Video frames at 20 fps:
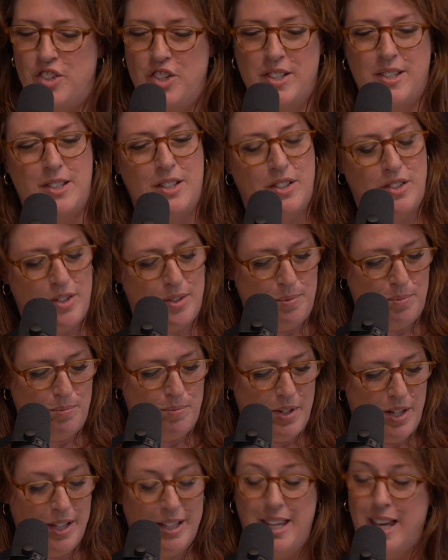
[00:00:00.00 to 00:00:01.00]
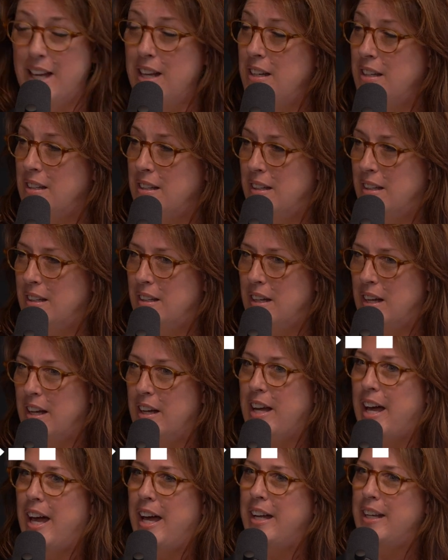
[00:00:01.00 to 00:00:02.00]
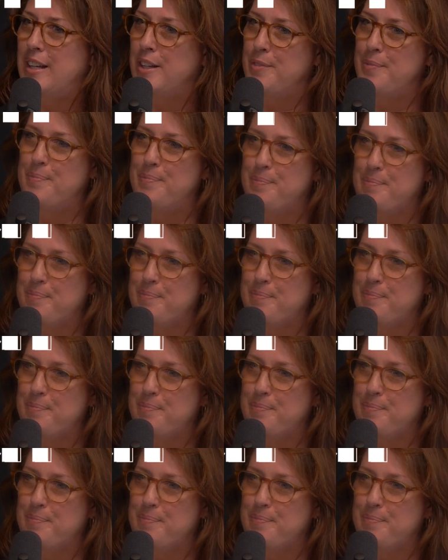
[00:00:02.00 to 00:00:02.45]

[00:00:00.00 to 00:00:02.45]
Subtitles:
It's just, again, a guide.